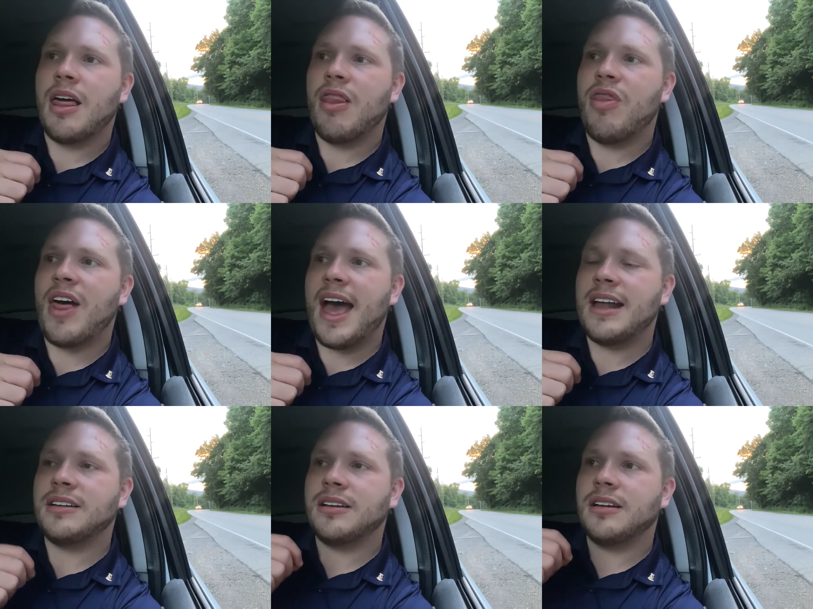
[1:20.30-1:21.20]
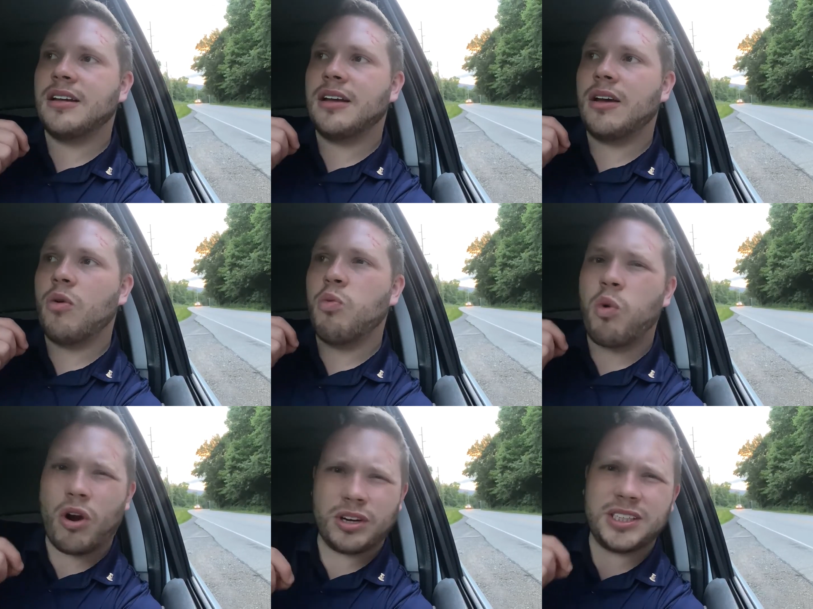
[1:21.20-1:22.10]
that
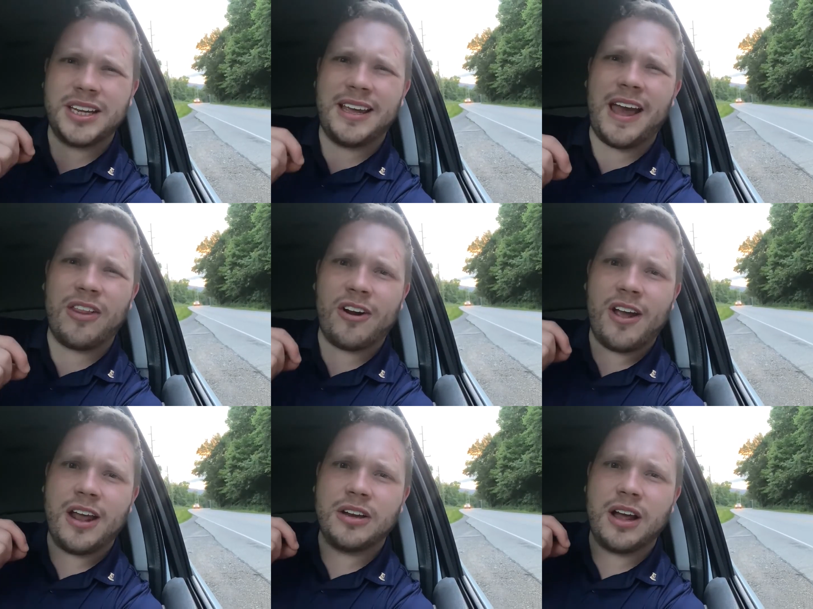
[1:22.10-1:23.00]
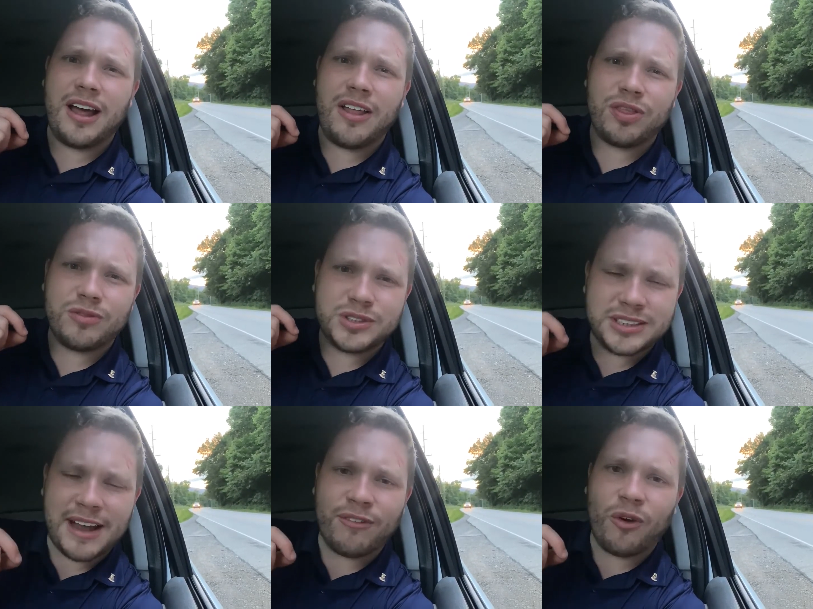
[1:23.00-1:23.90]
worked together in
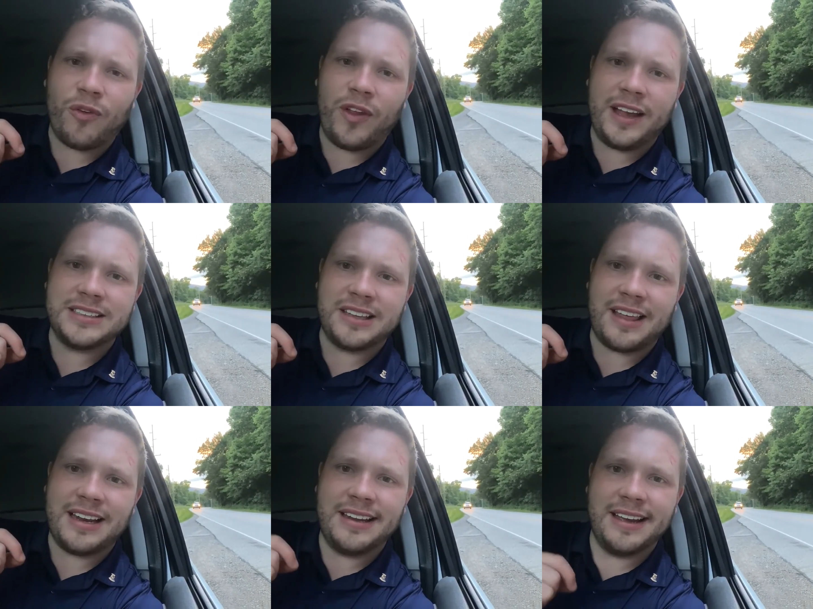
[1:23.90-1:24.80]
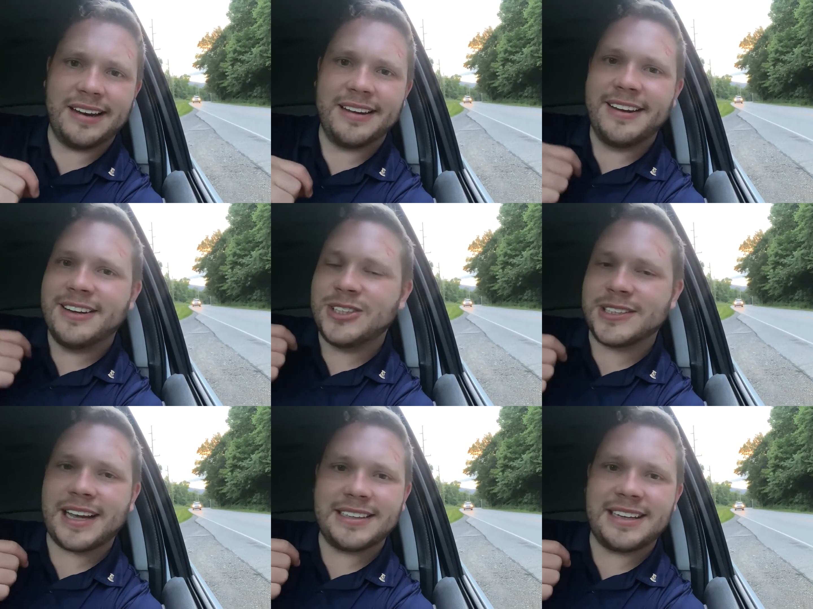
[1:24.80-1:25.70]
several things that they did.
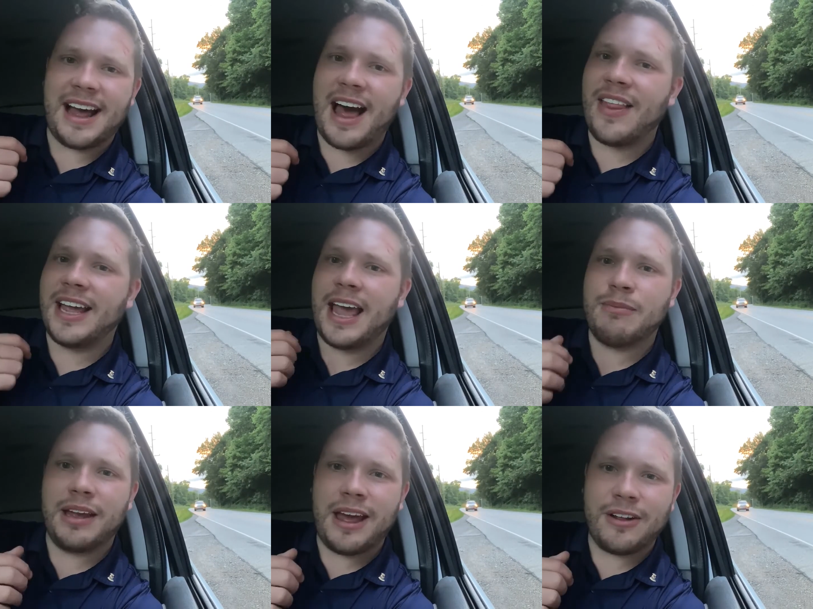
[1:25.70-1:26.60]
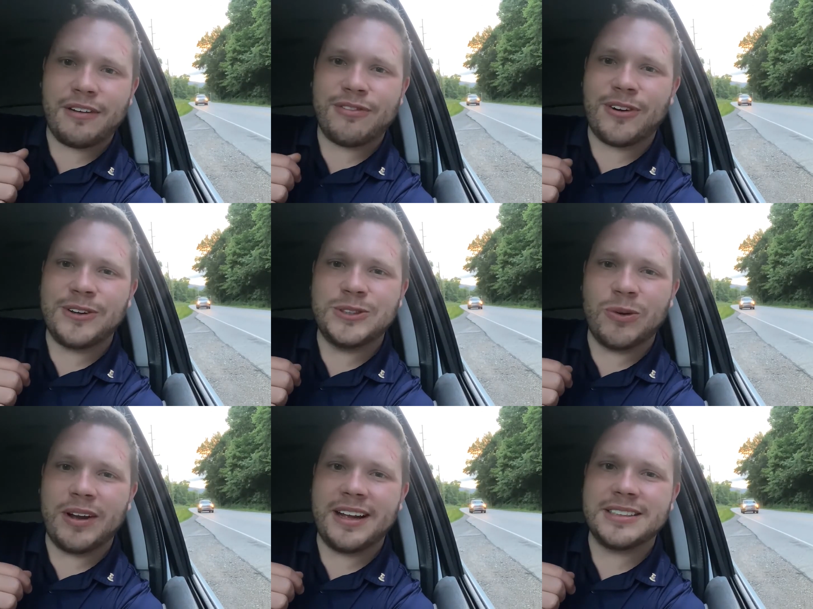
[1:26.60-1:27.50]
Just like tonight, they came together for a
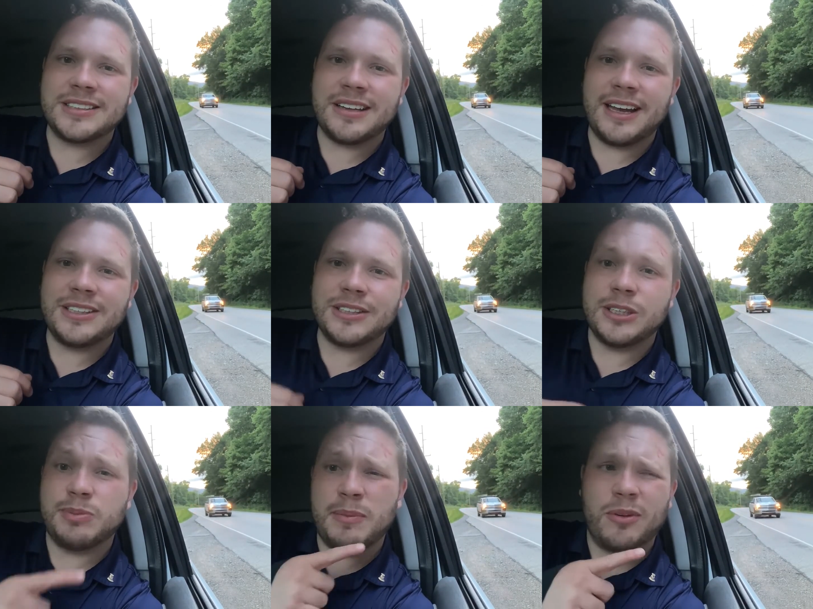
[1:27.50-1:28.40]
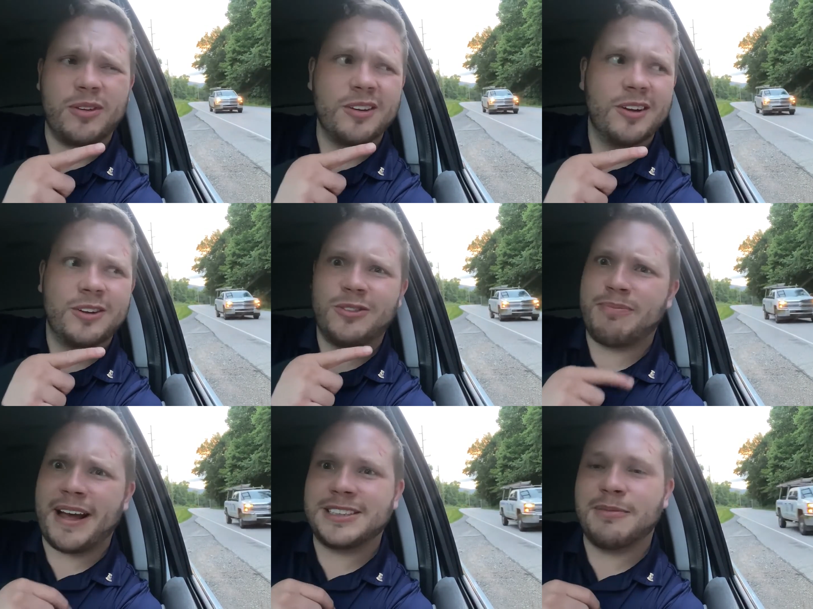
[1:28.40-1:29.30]
joint installation. These people
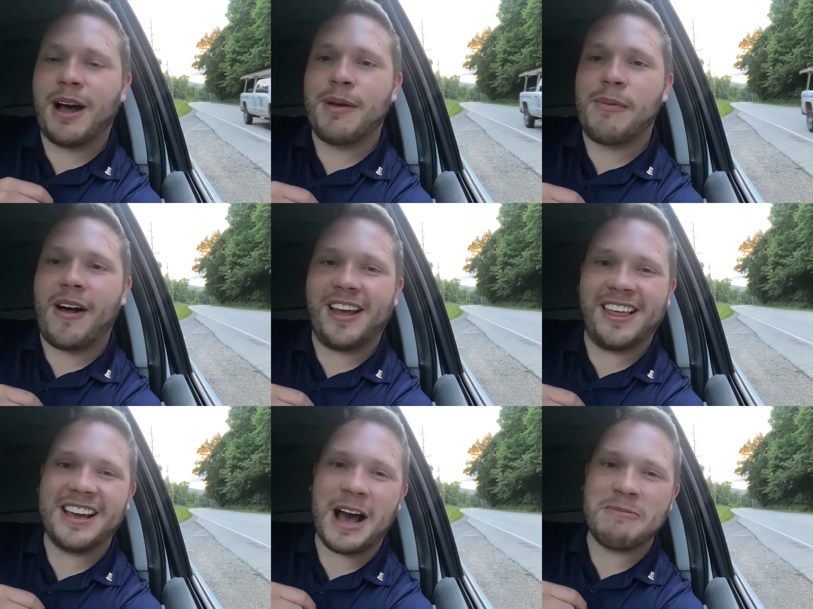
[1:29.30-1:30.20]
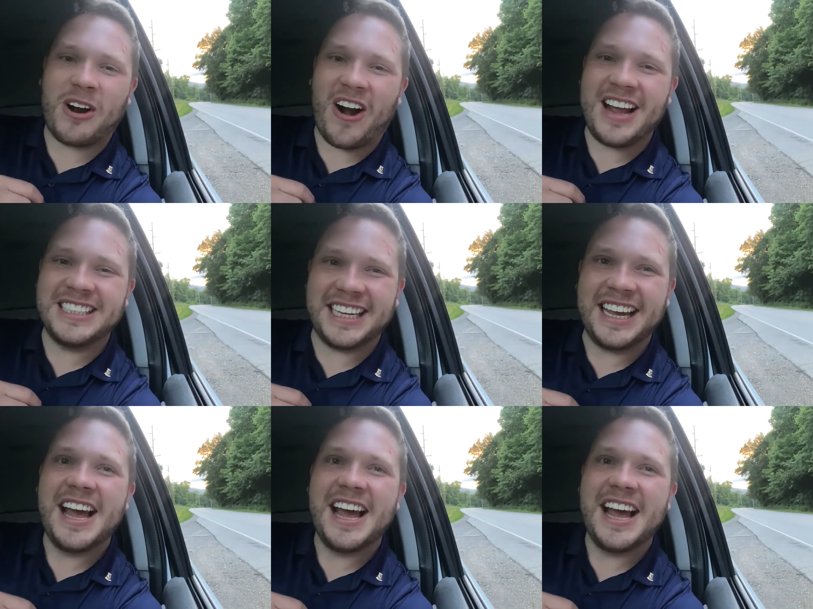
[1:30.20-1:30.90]
passing by me probably think I'm crazy.